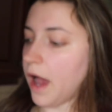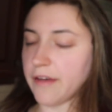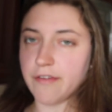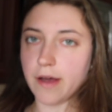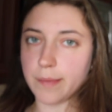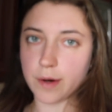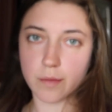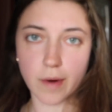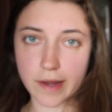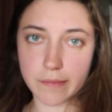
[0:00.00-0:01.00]
high fiber
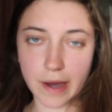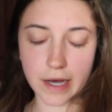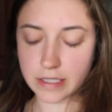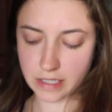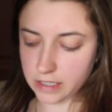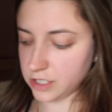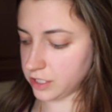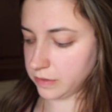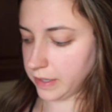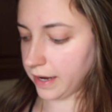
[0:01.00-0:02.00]
white pasta. It's
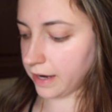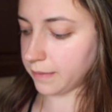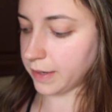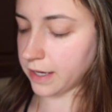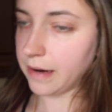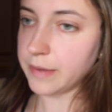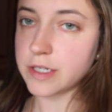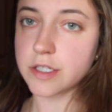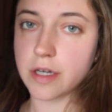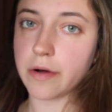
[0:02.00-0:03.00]
just what I had in my
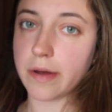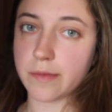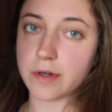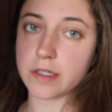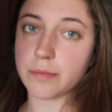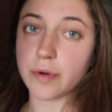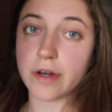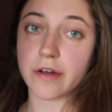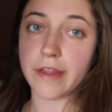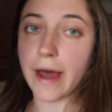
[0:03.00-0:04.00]
cupboard. So I'm going to
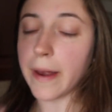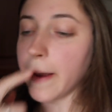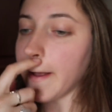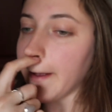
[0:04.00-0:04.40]
boil that.